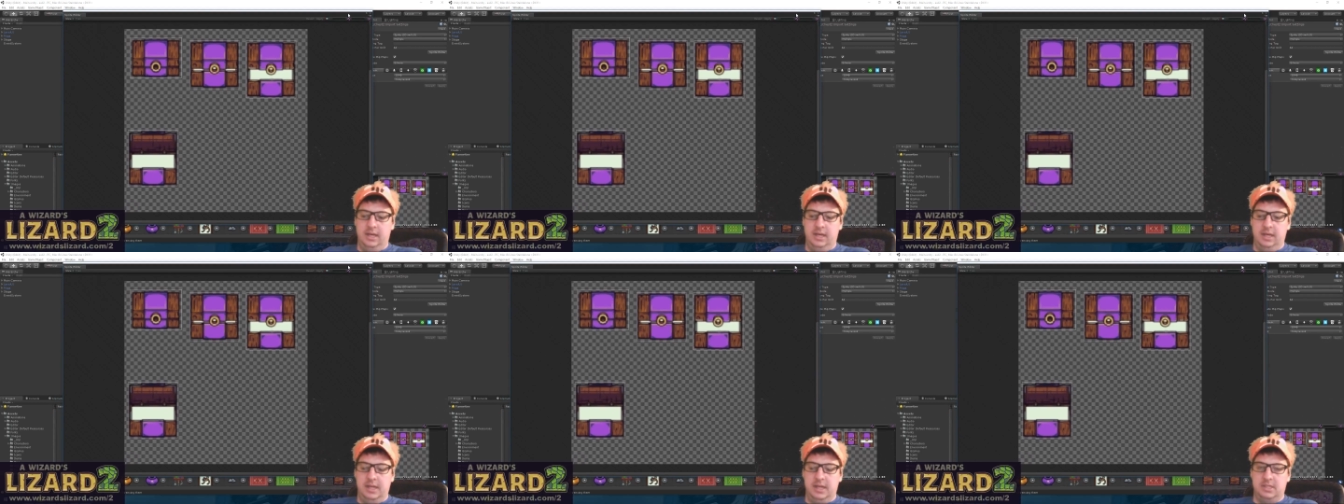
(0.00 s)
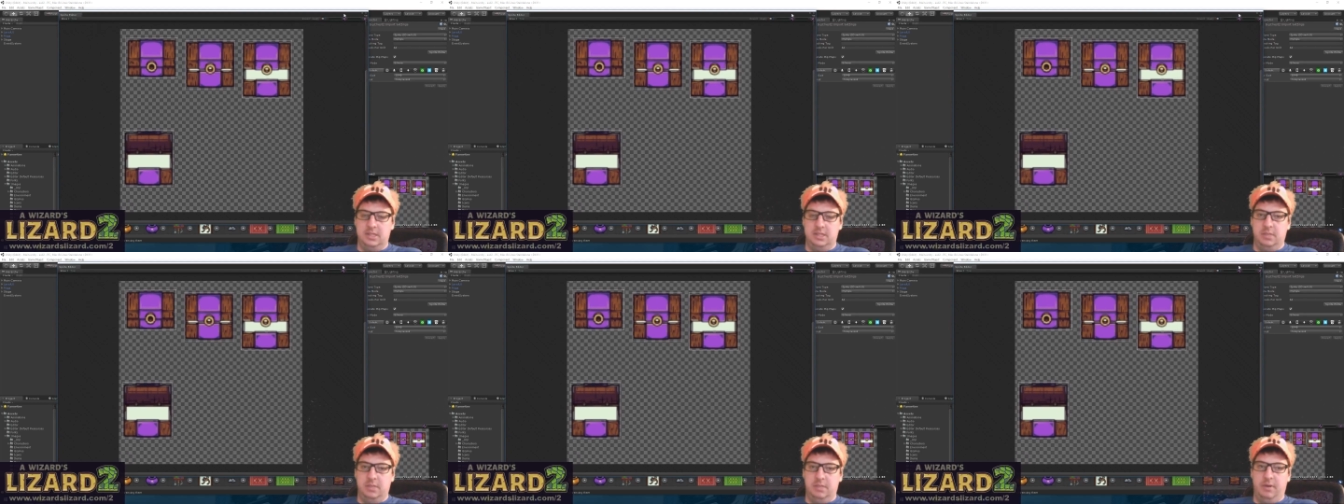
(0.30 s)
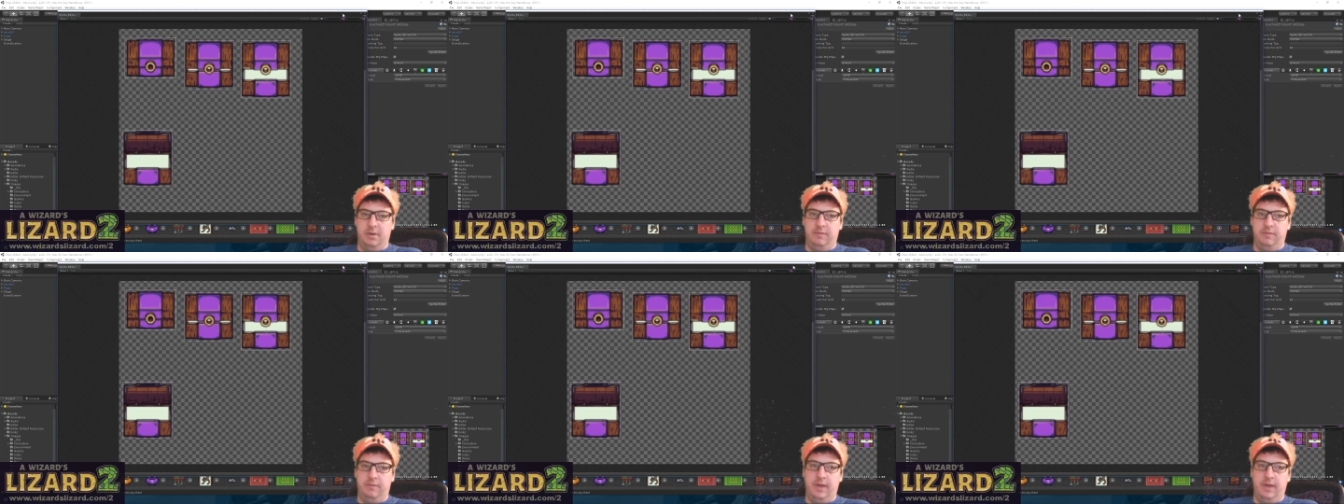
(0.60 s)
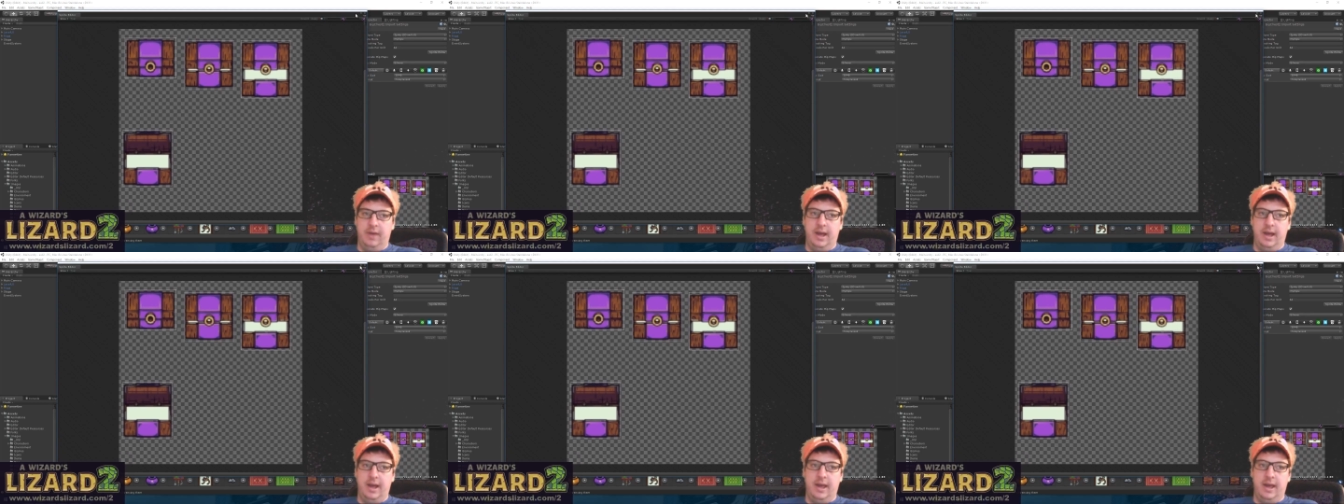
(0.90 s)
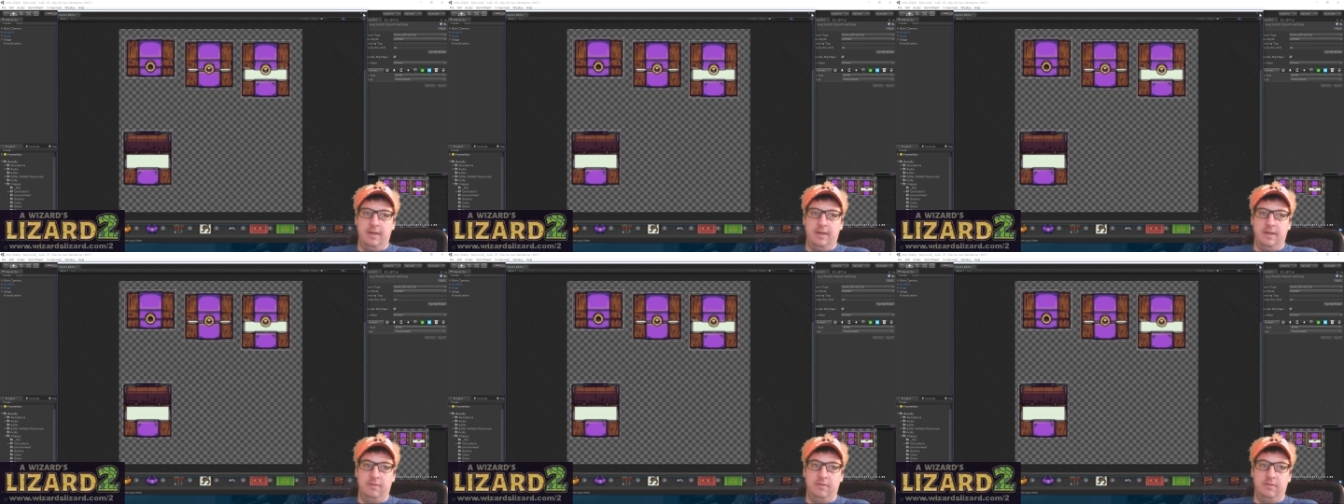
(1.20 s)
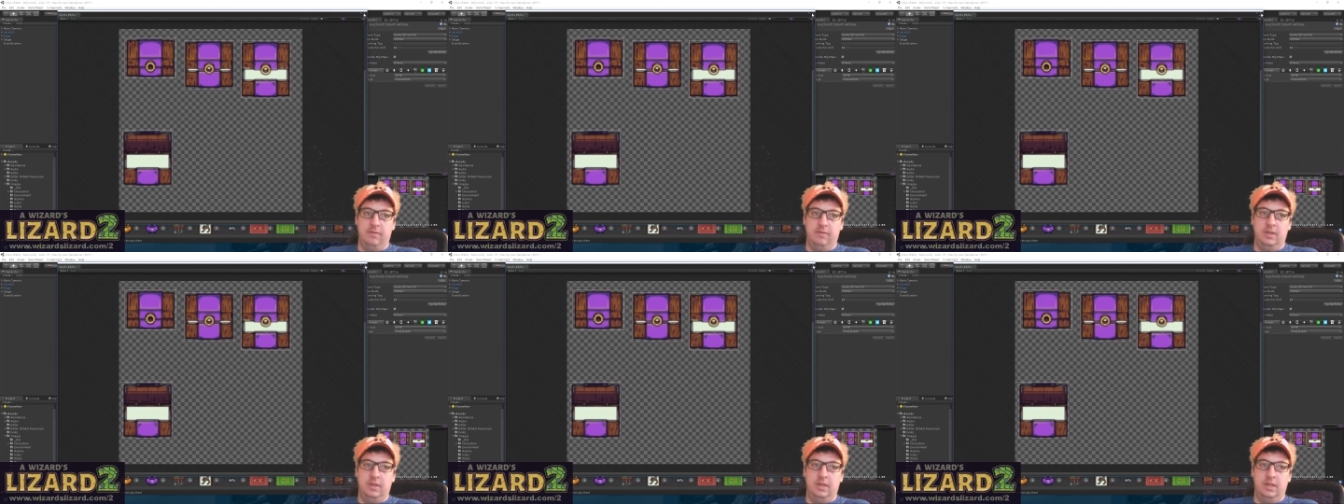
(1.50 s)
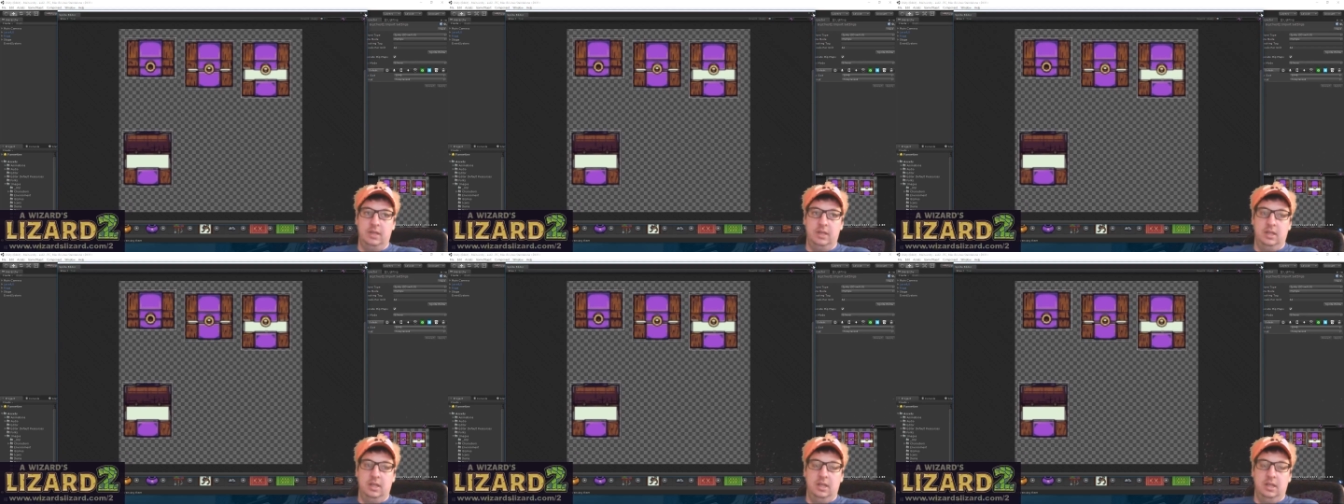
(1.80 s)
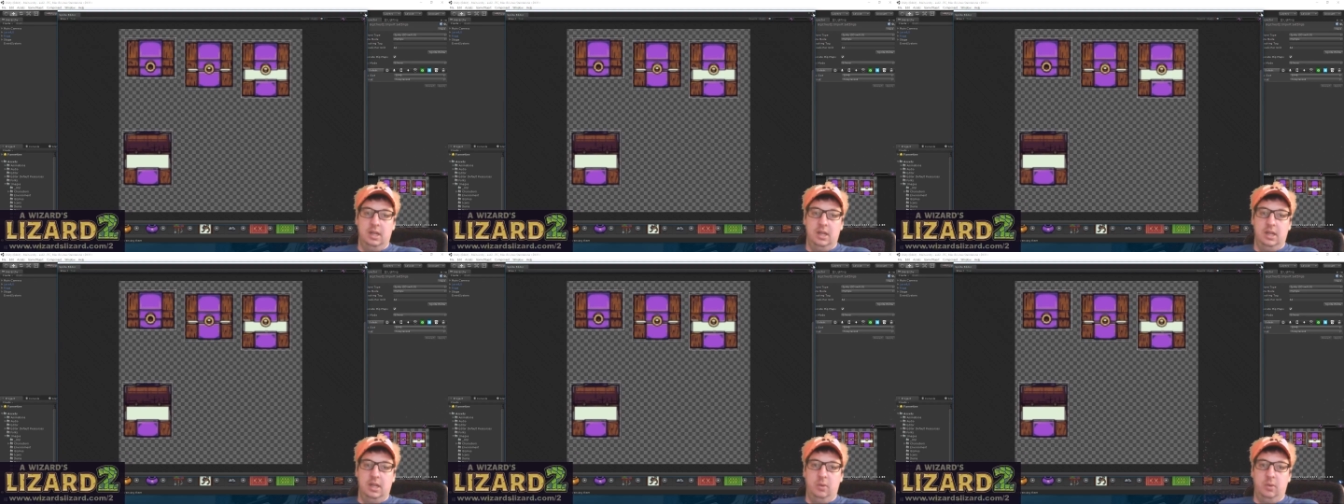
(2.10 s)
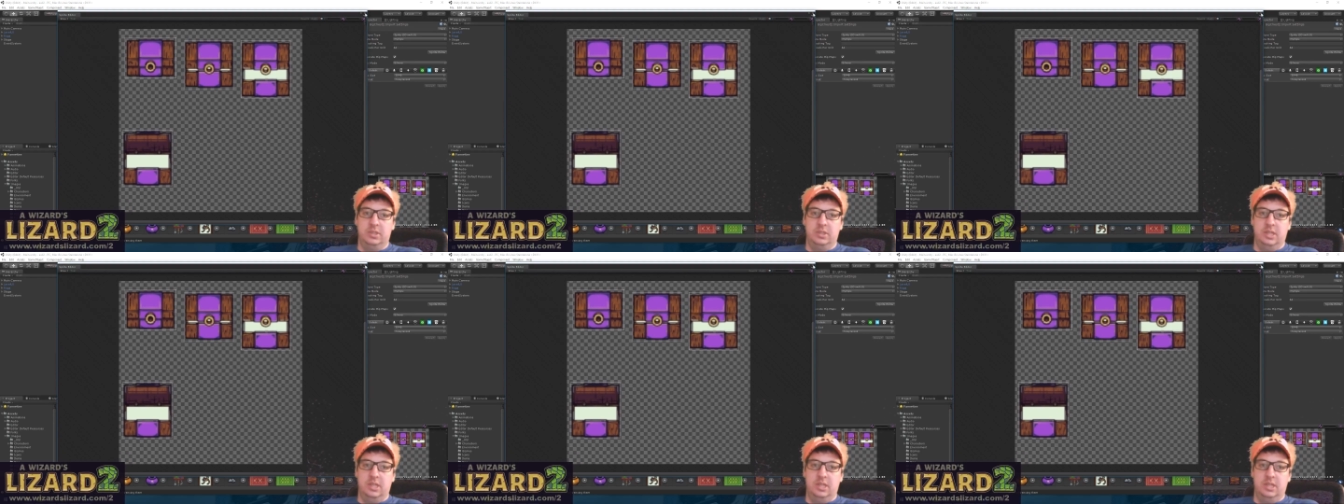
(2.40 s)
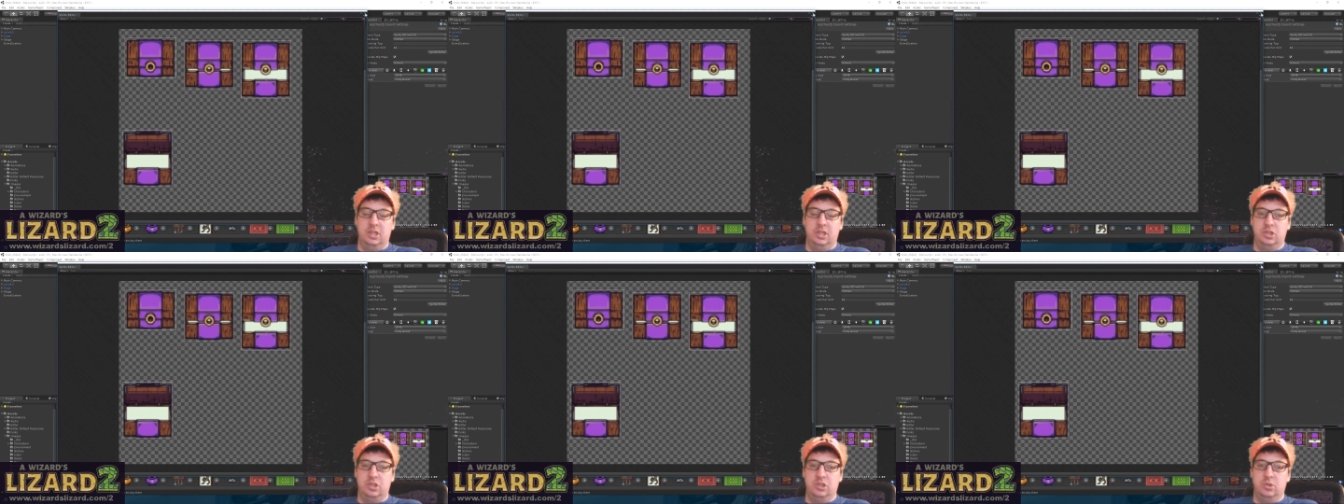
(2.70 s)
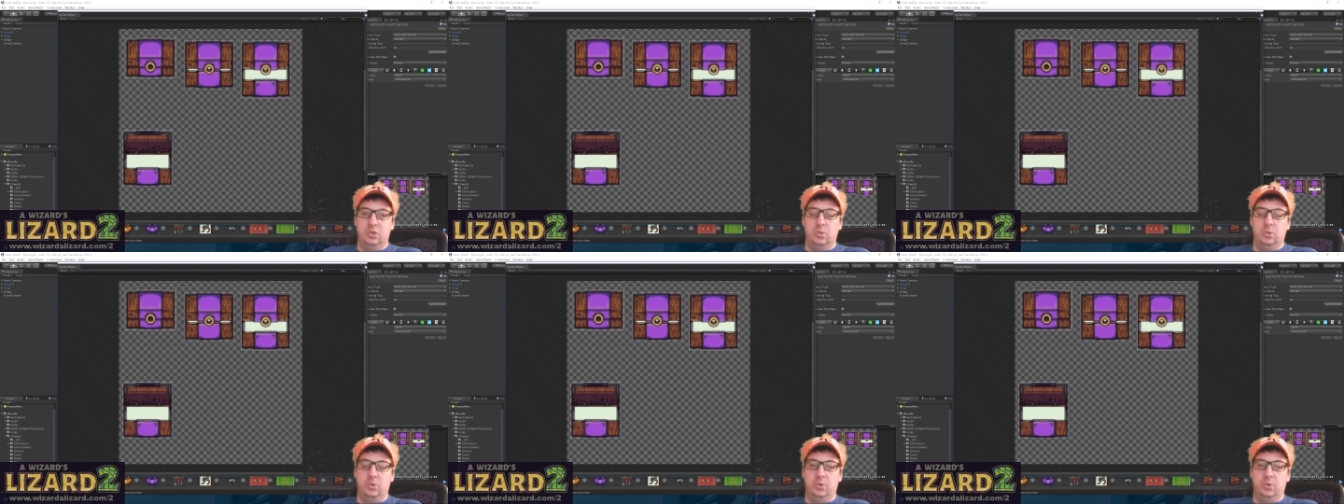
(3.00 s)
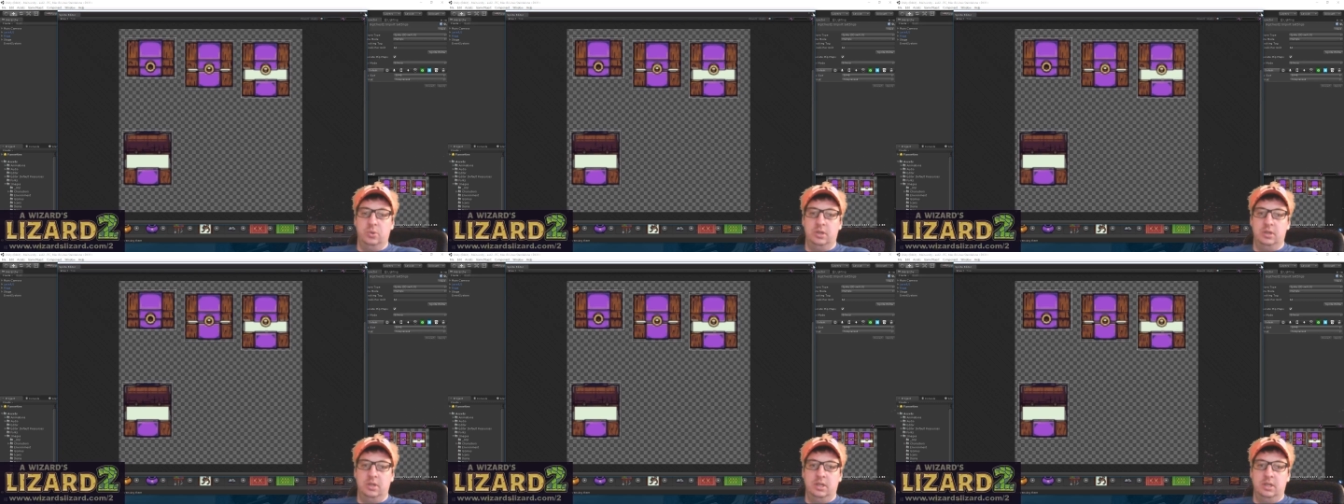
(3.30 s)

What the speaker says: HTML5 it was an issue